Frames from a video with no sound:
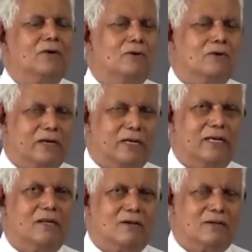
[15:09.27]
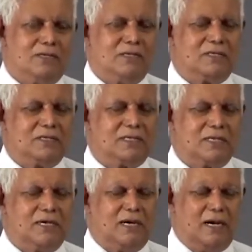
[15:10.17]
okay, Lord Jesus,
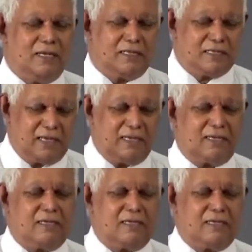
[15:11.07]
I think,